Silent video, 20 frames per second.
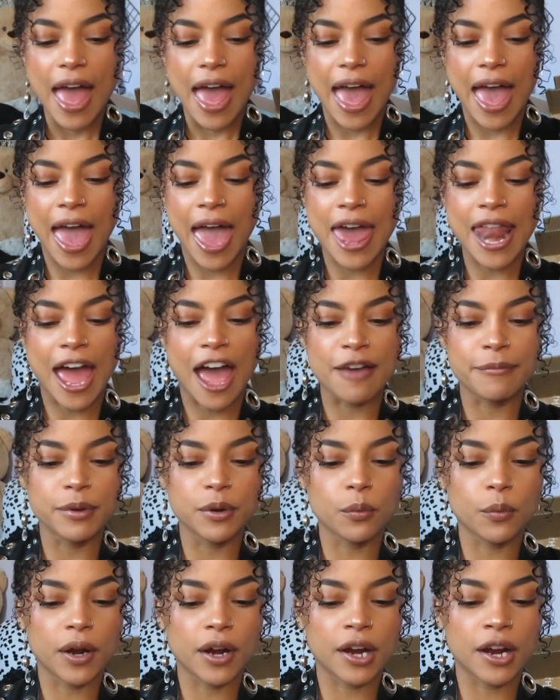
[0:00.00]
and I've
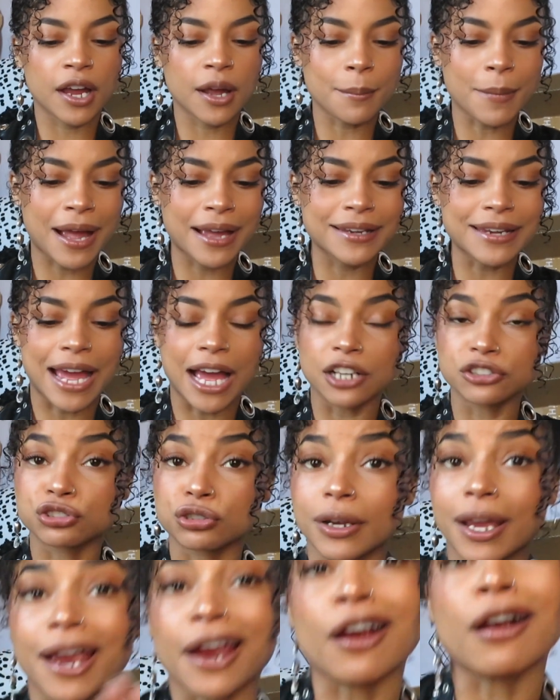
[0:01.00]
been wearing my
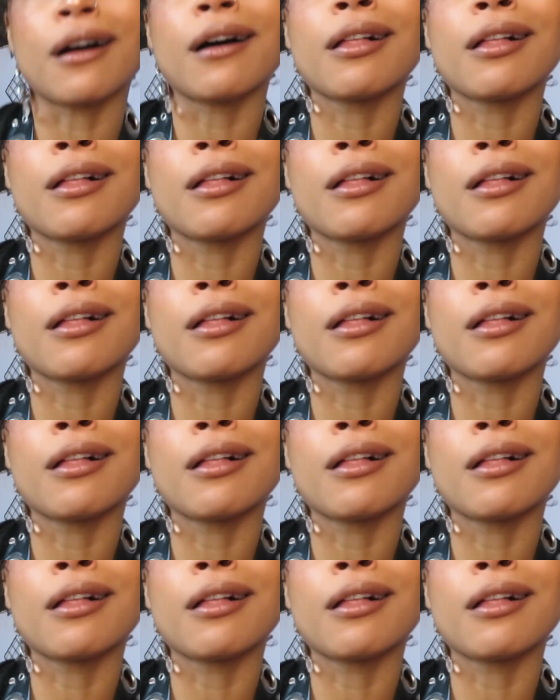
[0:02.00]
natural hair